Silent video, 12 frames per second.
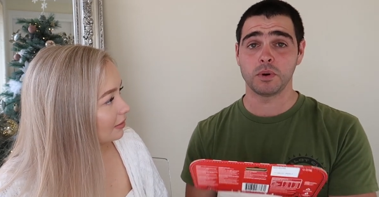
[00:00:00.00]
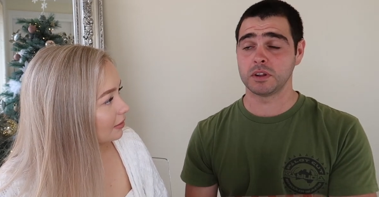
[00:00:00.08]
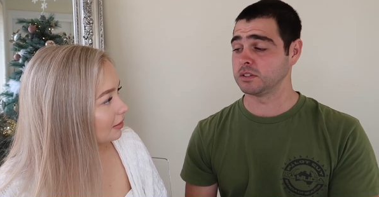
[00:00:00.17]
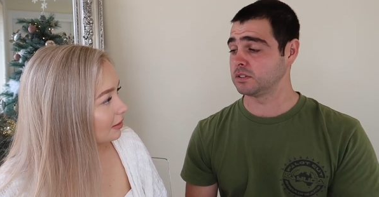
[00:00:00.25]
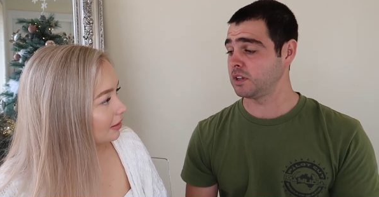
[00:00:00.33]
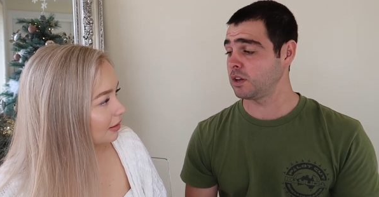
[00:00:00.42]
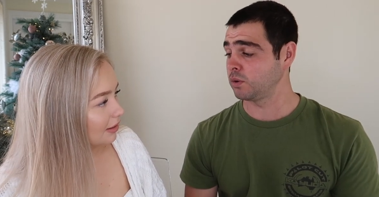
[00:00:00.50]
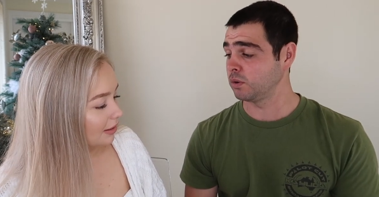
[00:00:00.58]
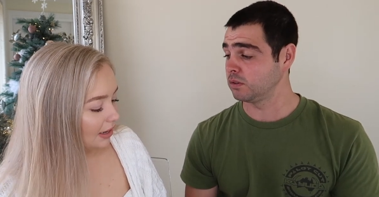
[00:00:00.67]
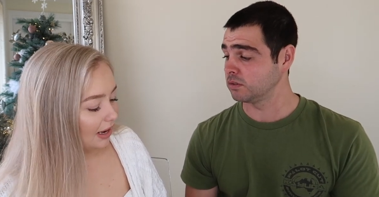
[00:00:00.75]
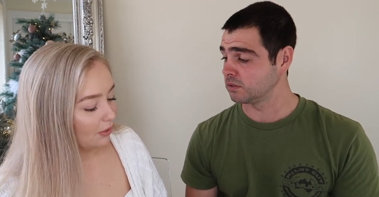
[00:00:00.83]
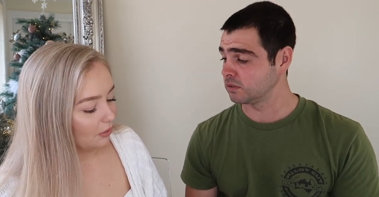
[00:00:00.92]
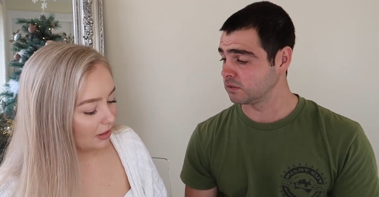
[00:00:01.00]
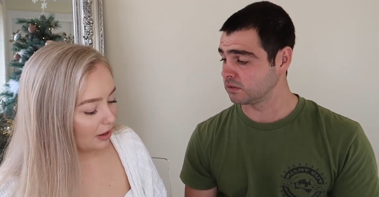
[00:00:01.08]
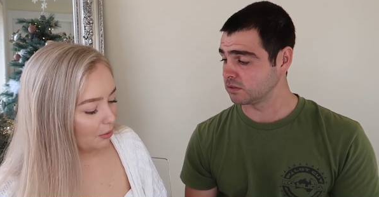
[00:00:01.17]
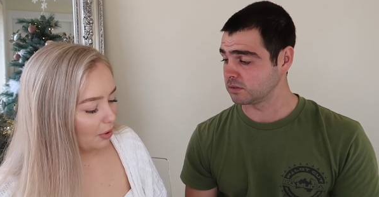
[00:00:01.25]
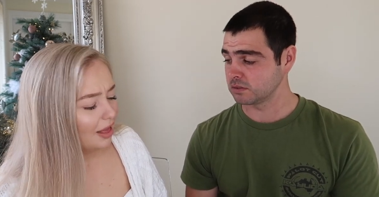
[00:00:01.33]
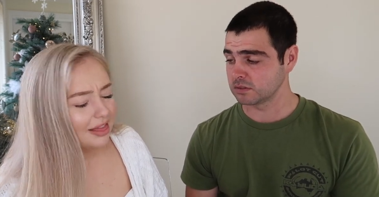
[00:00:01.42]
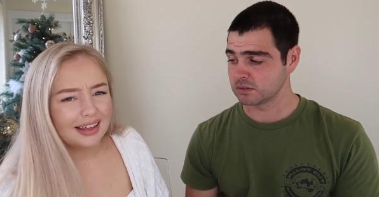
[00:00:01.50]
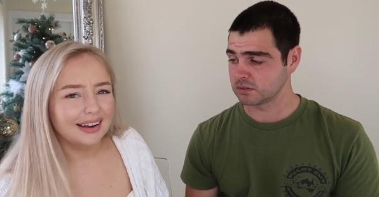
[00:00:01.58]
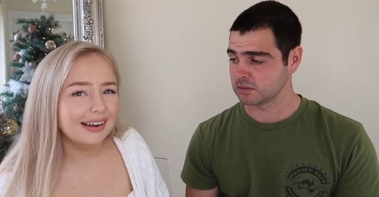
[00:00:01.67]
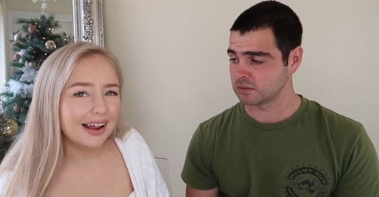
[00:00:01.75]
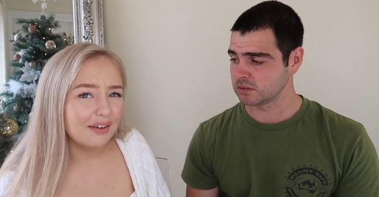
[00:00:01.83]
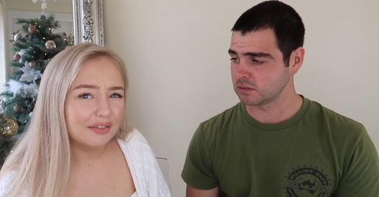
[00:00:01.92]
Speaker 1: ones. They're good.
Speaker 2: Yeah, all the gummy. They
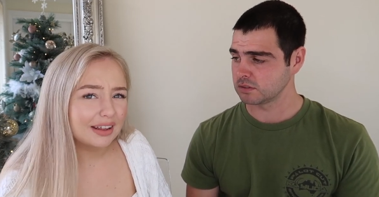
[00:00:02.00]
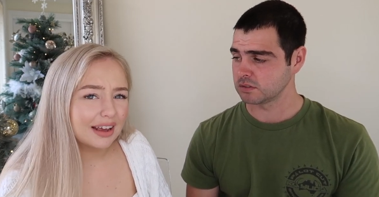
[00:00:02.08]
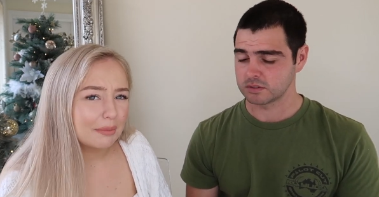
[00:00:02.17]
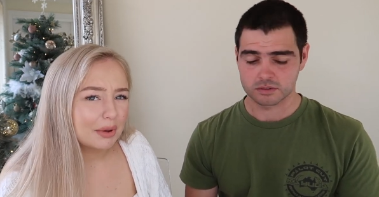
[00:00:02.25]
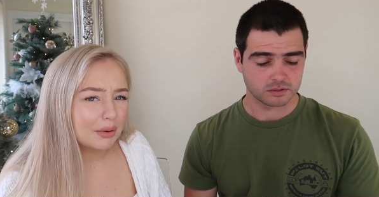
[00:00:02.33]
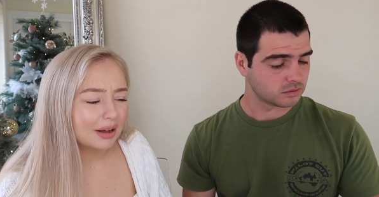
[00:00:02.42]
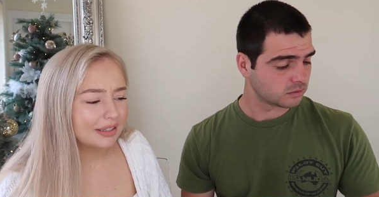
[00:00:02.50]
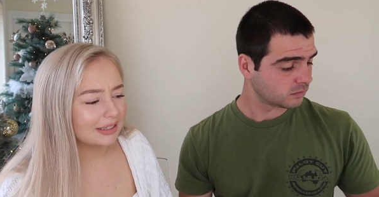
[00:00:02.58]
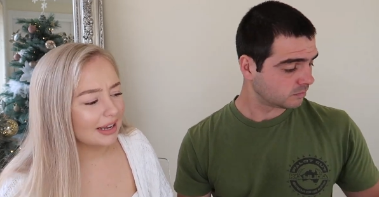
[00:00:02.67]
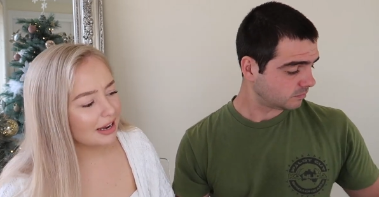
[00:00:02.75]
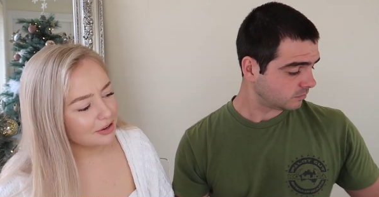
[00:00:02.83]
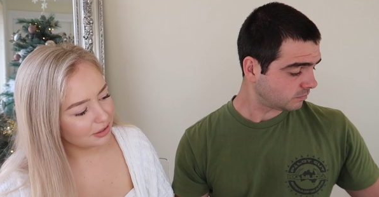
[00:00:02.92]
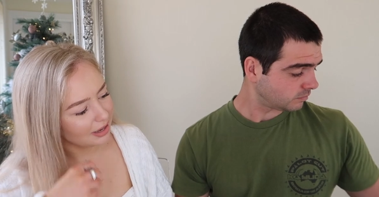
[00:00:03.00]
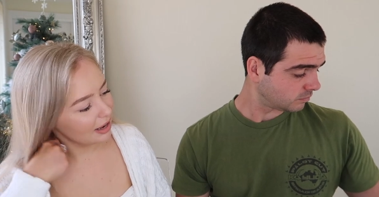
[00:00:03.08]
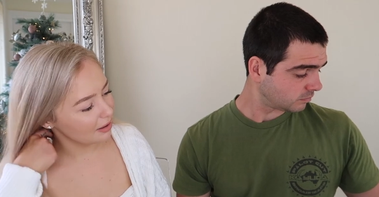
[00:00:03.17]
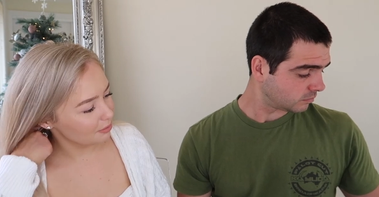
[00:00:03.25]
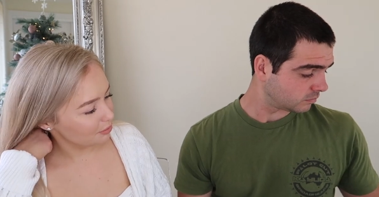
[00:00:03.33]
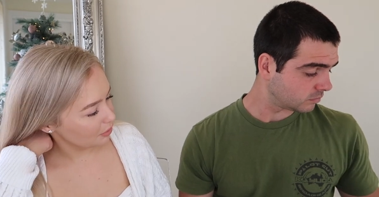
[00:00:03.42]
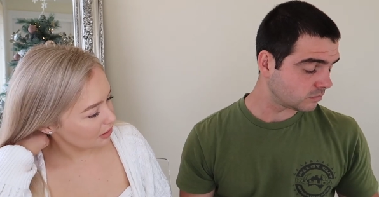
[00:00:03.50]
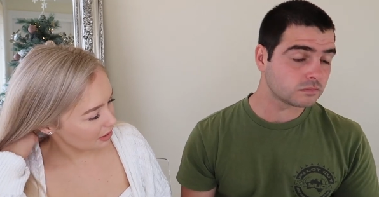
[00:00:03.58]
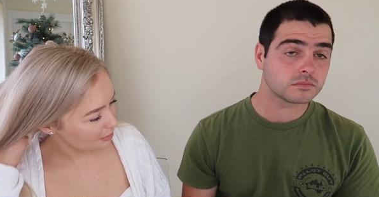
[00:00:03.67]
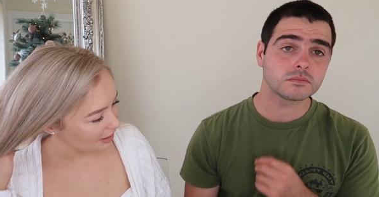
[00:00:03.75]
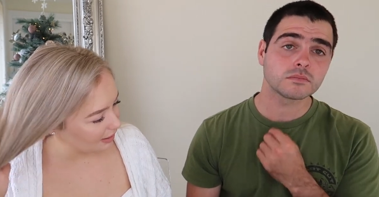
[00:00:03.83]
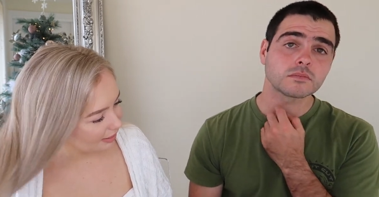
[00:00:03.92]
didn't have any gummy ones. They actually had a
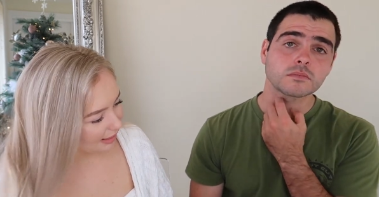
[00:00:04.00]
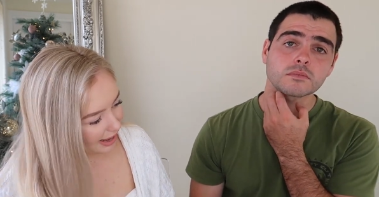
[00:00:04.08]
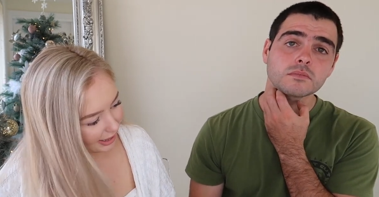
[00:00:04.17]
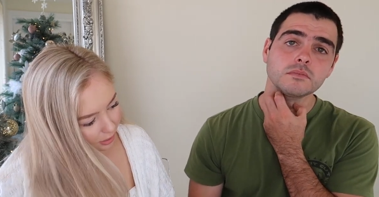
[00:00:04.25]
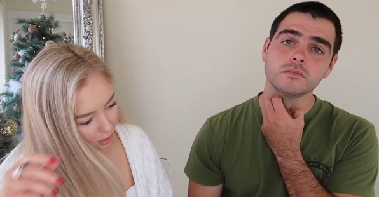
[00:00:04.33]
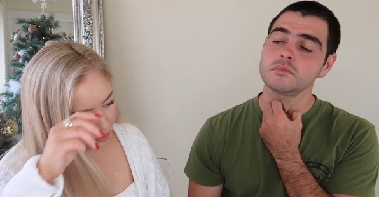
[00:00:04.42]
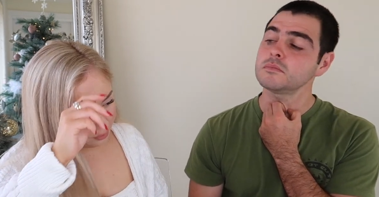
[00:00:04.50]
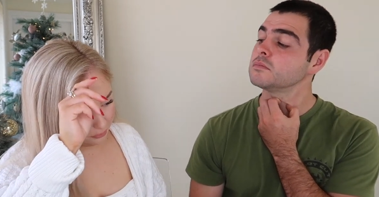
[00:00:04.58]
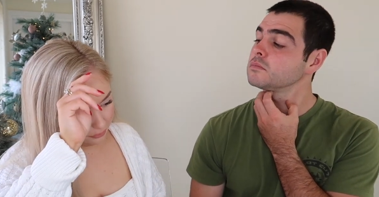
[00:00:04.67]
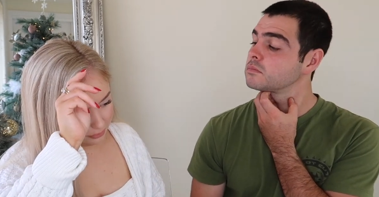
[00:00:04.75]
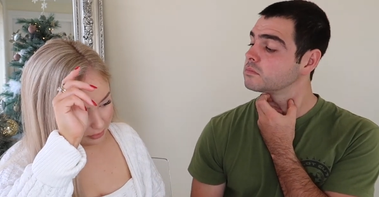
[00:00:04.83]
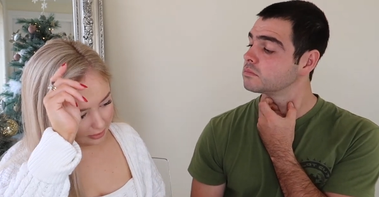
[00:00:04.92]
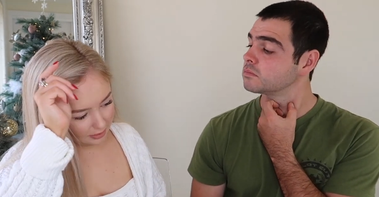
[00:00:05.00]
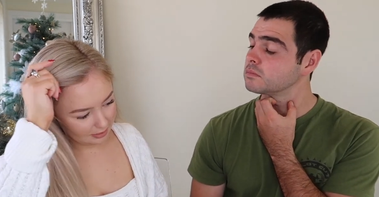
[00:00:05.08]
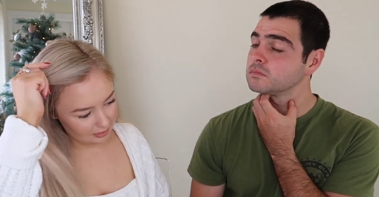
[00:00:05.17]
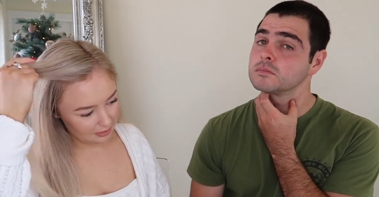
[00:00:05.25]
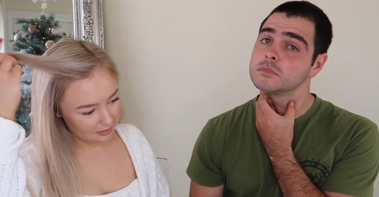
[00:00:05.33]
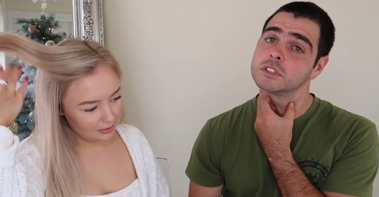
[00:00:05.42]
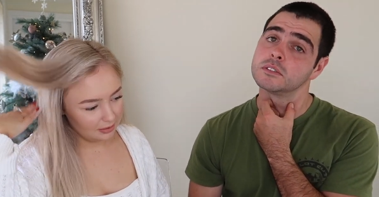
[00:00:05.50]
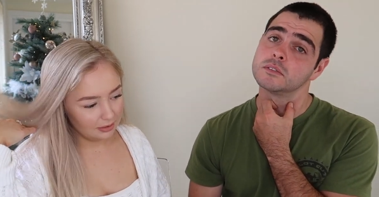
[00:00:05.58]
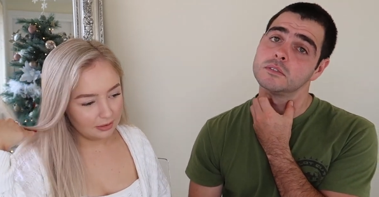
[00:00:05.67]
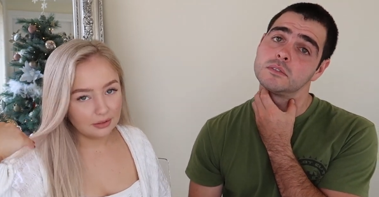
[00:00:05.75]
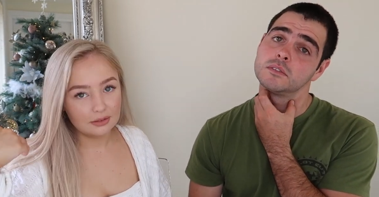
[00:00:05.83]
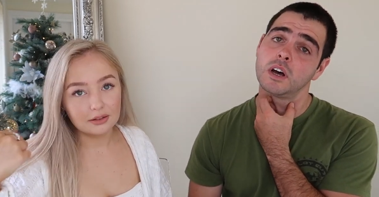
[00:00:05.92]
pretty big lack of
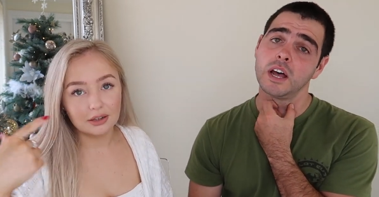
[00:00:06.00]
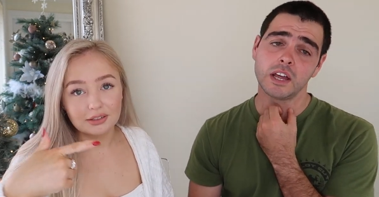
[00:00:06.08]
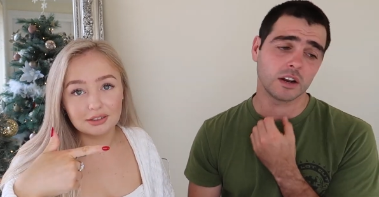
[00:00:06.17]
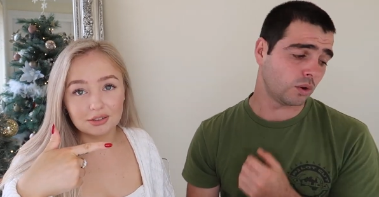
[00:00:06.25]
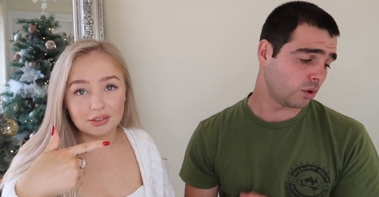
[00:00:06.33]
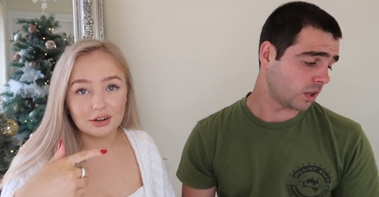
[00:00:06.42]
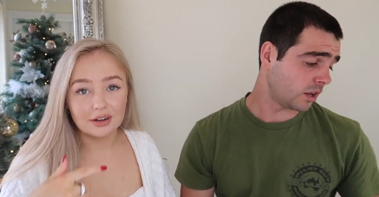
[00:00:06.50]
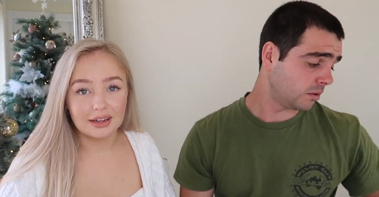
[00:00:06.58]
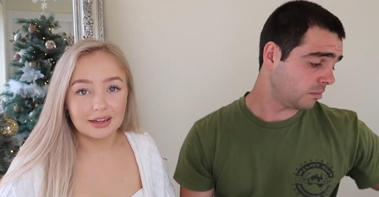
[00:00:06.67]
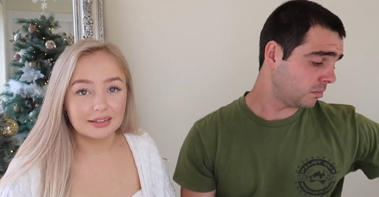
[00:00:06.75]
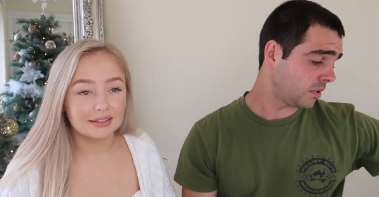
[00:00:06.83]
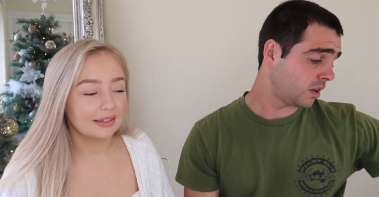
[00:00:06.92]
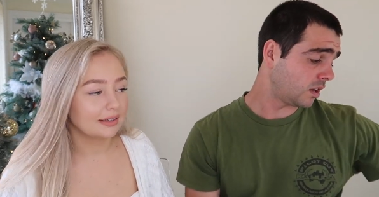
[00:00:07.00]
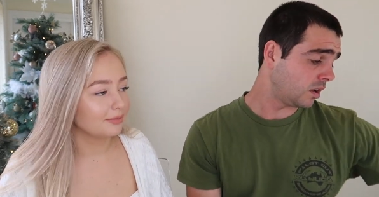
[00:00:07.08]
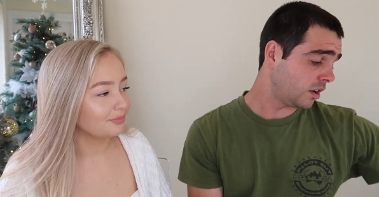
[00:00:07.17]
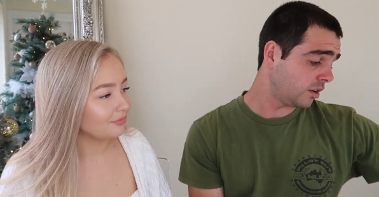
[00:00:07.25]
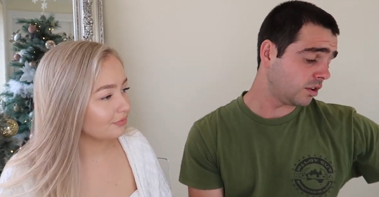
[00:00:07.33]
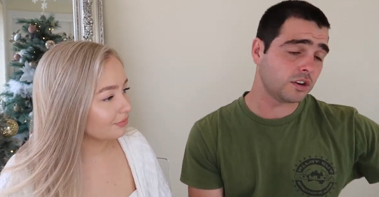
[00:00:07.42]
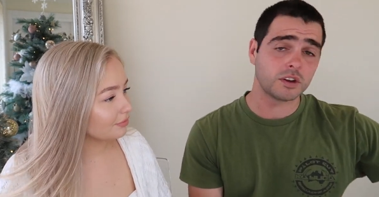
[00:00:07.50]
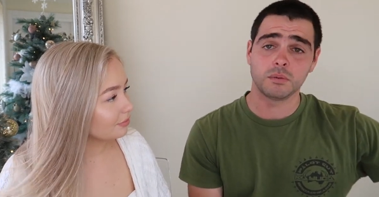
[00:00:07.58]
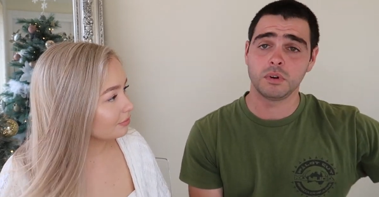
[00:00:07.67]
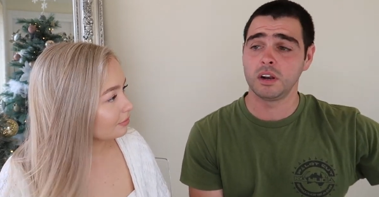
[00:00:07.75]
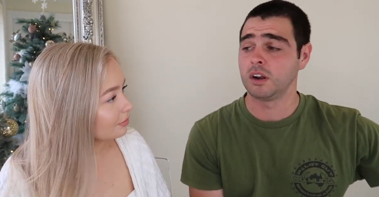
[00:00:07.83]
I had a look stockings. At them, but I know you don't really